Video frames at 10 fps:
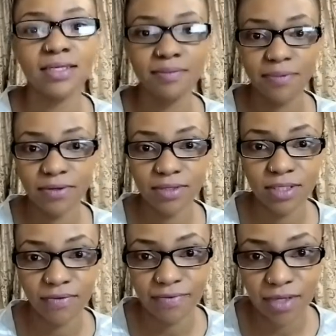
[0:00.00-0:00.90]
the
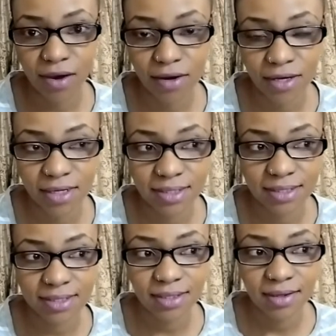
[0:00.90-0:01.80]
spirits of
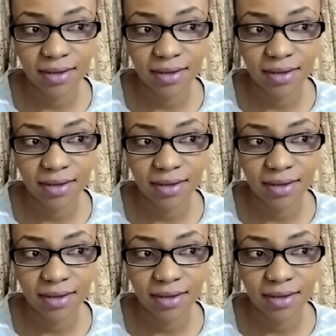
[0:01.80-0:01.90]
darkness.